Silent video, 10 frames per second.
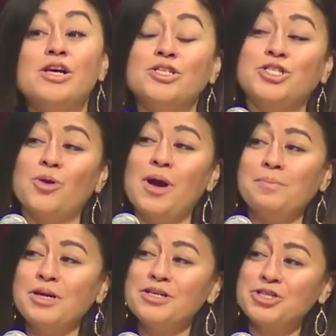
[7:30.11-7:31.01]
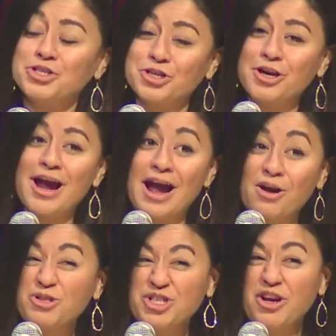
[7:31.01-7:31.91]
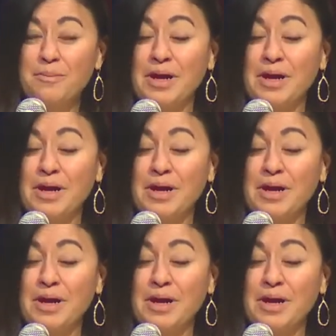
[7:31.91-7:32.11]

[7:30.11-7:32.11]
So I'm not sure how she got